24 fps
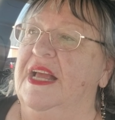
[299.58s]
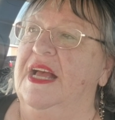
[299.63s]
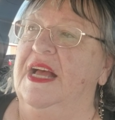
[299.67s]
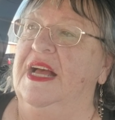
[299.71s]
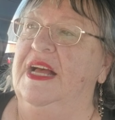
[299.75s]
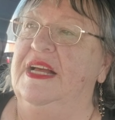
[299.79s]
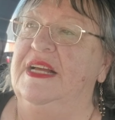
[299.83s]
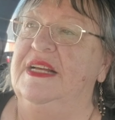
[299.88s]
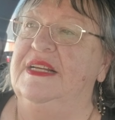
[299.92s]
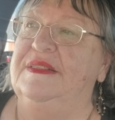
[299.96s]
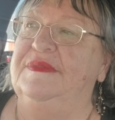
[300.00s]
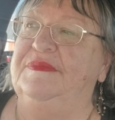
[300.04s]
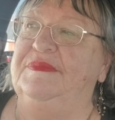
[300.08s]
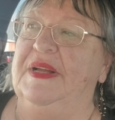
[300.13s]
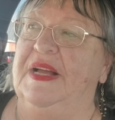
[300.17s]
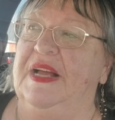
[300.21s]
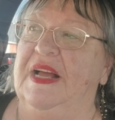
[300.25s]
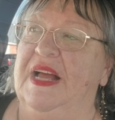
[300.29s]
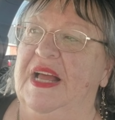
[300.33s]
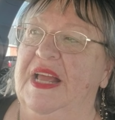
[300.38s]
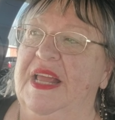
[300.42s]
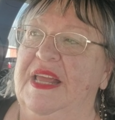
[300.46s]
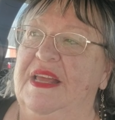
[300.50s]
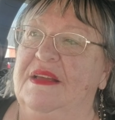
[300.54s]
Um,
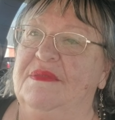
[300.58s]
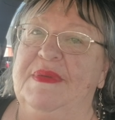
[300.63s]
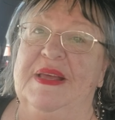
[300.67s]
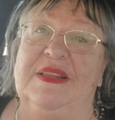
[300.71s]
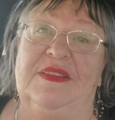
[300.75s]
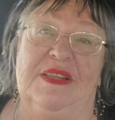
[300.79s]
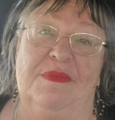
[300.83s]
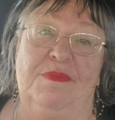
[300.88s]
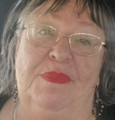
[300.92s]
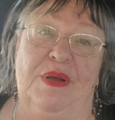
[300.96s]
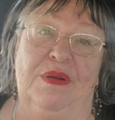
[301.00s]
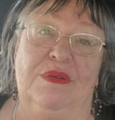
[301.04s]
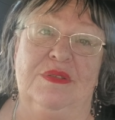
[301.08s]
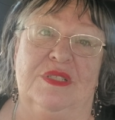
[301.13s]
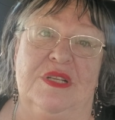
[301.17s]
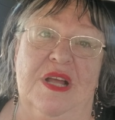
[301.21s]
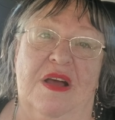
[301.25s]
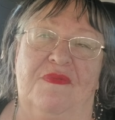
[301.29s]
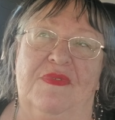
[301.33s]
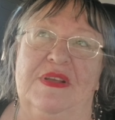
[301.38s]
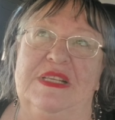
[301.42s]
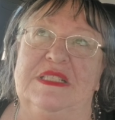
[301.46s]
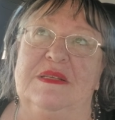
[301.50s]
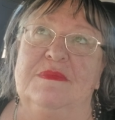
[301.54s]
I am at the post
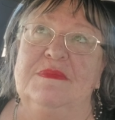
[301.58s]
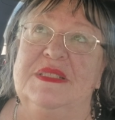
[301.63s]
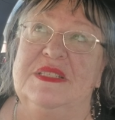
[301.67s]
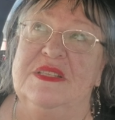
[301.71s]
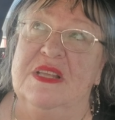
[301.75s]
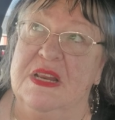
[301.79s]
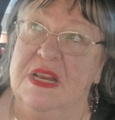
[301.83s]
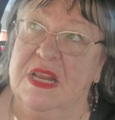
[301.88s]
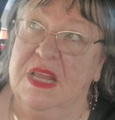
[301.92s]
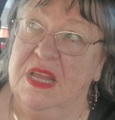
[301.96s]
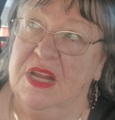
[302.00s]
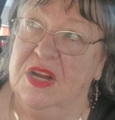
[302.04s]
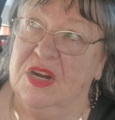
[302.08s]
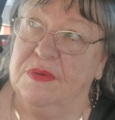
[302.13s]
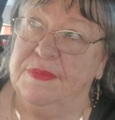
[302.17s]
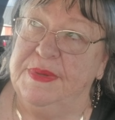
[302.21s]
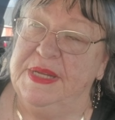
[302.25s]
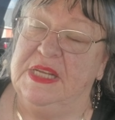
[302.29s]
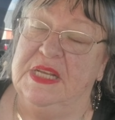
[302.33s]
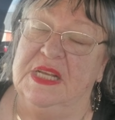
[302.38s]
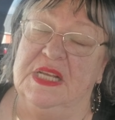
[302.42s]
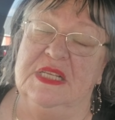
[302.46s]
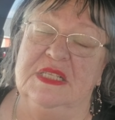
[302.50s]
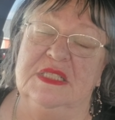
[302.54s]
office. I'm sitting here
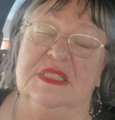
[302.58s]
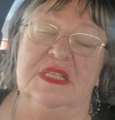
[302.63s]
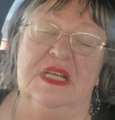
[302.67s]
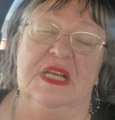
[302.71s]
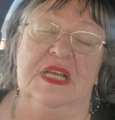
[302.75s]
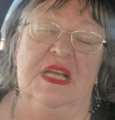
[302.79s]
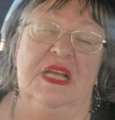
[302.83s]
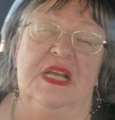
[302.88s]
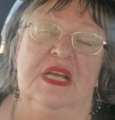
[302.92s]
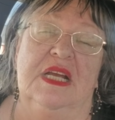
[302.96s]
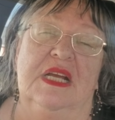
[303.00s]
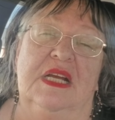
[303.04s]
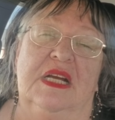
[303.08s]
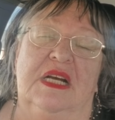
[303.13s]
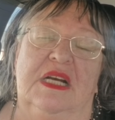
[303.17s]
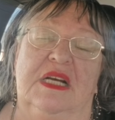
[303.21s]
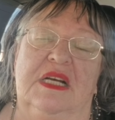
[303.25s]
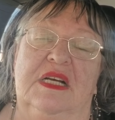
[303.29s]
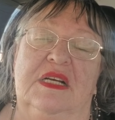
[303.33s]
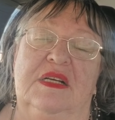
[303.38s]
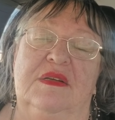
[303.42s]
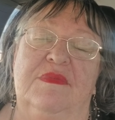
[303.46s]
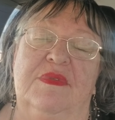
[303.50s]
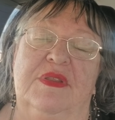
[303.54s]
because
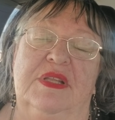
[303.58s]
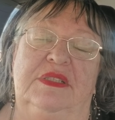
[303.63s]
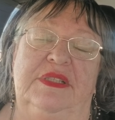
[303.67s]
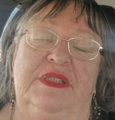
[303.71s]
um, the